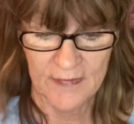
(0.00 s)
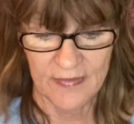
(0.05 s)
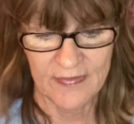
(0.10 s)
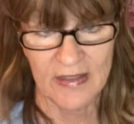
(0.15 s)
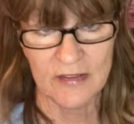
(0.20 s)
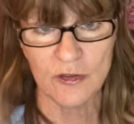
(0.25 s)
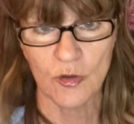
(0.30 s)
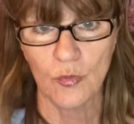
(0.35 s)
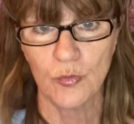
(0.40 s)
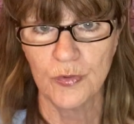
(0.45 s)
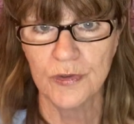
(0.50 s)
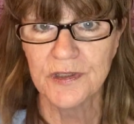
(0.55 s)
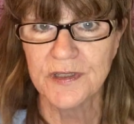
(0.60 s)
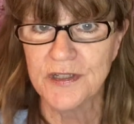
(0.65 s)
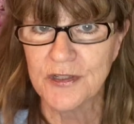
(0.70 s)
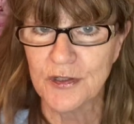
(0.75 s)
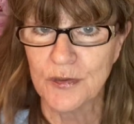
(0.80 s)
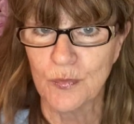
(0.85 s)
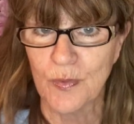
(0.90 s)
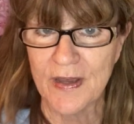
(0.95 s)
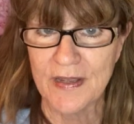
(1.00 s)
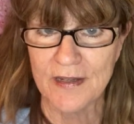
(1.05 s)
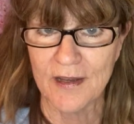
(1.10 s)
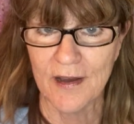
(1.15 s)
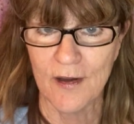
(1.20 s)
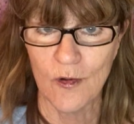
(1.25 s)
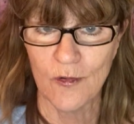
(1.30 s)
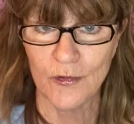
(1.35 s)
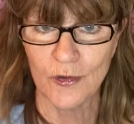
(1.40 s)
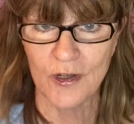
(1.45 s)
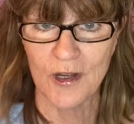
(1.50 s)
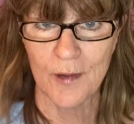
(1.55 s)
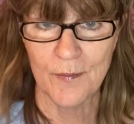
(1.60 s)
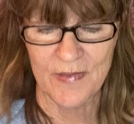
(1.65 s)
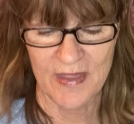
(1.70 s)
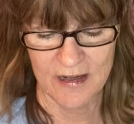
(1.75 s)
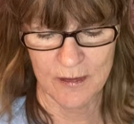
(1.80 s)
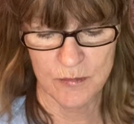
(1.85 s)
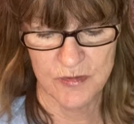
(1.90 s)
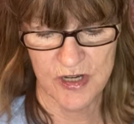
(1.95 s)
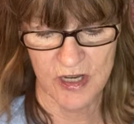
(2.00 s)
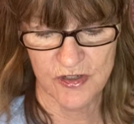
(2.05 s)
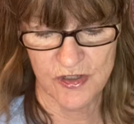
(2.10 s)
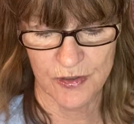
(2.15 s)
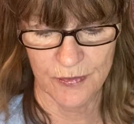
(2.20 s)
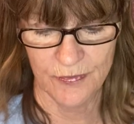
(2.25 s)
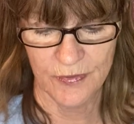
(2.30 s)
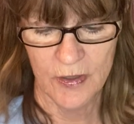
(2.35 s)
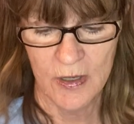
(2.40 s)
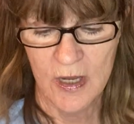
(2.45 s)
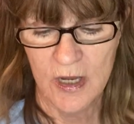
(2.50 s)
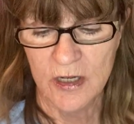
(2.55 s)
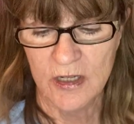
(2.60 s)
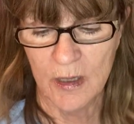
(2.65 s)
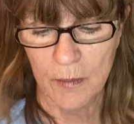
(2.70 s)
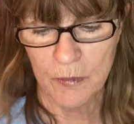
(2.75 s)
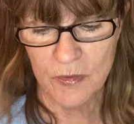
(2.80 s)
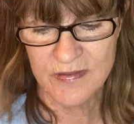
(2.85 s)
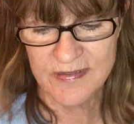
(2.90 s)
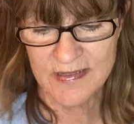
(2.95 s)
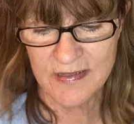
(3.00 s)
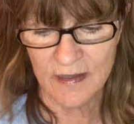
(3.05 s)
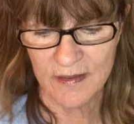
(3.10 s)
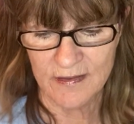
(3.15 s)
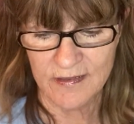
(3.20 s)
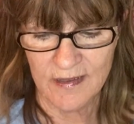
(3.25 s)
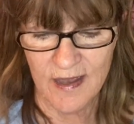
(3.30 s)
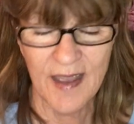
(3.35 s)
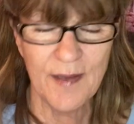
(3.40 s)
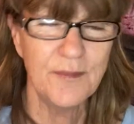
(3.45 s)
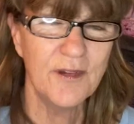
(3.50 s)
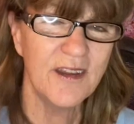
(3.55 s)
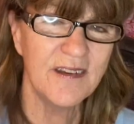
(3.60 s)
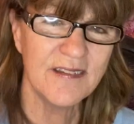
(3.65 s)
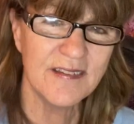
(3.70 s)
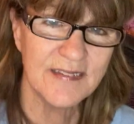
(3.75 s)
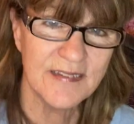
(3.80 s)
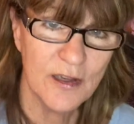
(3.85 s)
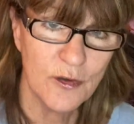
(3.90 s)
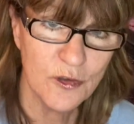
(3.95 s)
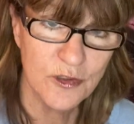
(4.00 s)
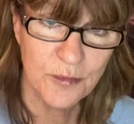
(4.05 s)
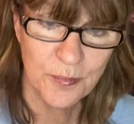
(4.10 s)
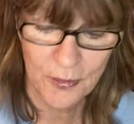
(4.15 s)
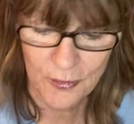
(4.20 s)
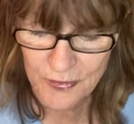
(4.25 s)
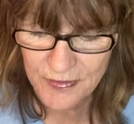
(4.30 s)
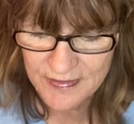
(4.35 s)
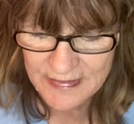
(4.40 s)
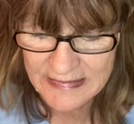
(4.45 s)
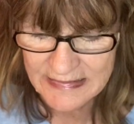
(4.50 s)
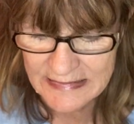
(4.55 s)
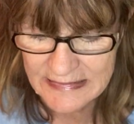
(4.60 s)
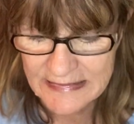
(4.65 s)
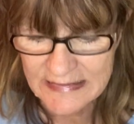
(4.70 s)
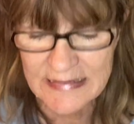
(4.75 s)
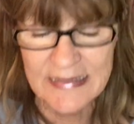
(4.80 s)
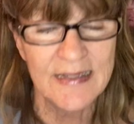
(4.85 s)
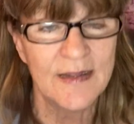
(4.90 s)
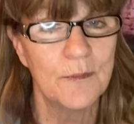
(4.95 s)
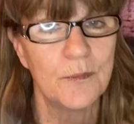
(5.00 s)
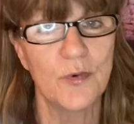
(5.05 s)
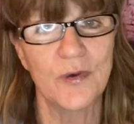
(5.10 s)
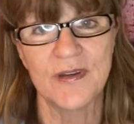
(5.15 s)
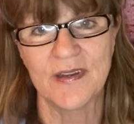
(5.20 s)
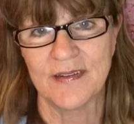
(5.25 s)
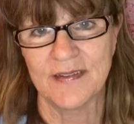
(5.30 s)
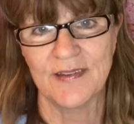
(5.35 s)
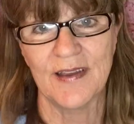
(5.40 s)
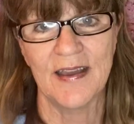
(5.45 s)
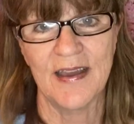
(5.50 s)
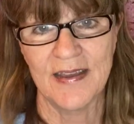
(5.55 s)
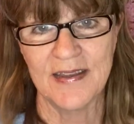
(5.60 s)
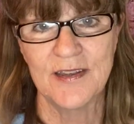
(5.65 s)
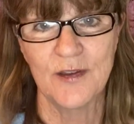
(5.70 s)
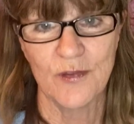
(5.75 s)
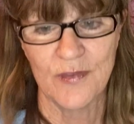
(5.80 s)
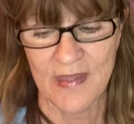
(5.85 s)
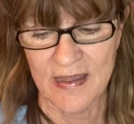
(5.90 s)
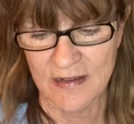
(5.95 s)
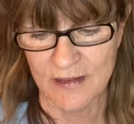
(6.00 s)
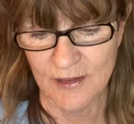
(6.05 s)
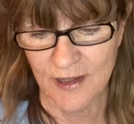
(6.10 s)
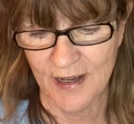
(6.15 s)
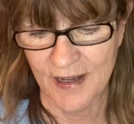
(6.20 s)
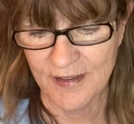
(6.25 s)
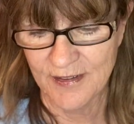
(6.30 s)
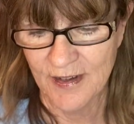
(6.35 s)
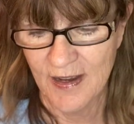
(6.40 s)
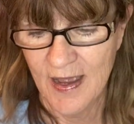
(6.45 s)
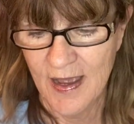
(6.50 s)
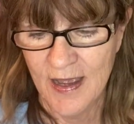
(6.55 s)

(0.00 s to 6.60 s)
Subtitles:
That's a really good way to overcome that objection. Number six, I'm not a salesperson. Boy, I hear that a lot.